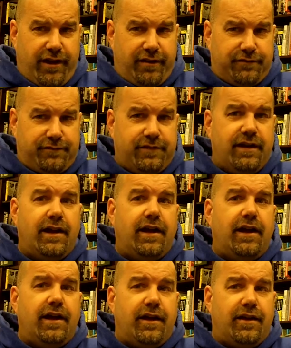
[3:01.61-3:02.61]
life
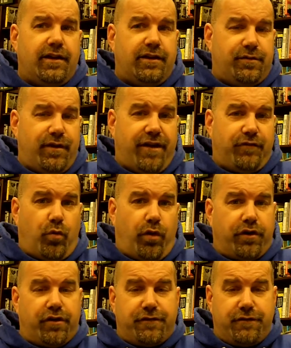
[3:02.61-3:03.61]
to have a
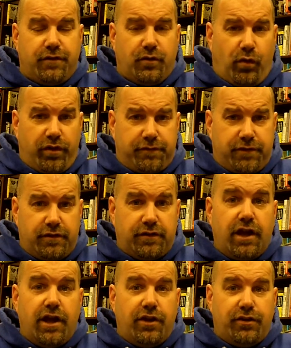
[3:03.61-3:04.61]
wonderful,
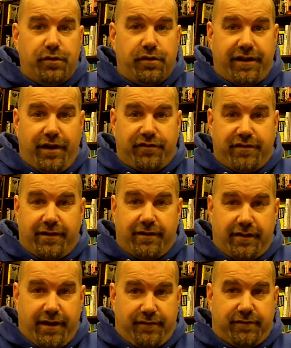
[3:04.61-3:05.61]
wonderful
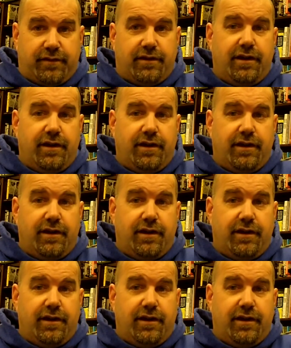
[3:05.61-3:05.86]
2011.